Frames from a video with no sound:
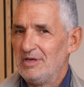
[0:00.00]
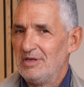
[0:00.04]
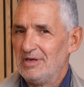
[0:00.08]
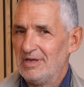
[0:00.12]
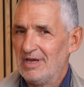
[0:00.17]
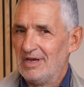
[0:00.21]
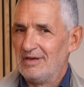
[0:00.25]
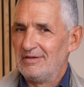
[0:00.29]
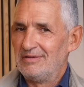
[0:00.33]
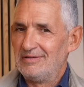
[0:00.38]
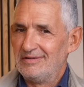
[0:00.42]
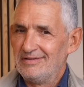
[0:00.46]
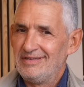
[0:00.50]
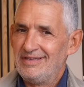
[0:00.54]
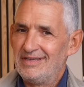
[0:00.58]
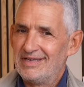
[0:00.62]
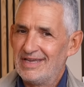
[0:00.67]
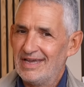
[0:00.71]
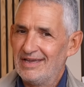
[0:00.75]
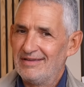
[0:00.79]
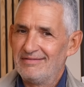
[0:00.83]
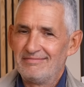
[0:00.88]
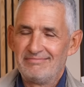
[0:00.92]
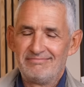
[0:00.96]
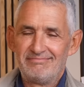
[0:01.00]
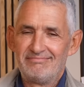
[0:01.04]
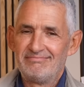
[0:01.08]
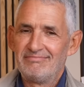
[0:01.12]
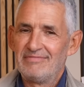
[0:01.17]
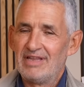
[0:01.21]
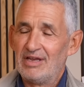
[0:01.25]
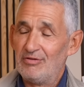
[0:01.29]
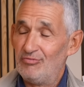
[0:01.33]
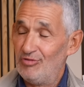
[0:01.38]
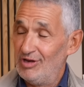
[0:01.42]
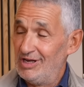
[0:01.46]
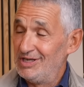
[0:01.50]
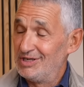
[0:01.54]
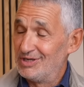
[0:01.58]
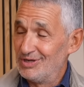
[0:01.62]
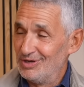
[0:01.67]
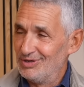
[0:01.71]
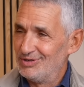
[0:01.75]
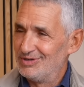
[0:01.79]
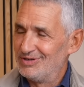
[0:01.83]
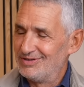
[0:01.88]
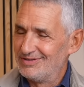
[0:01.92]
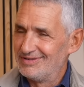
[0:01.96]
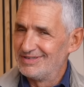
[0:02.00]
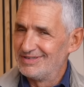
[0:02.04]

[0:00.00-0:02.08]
you know you get they're really good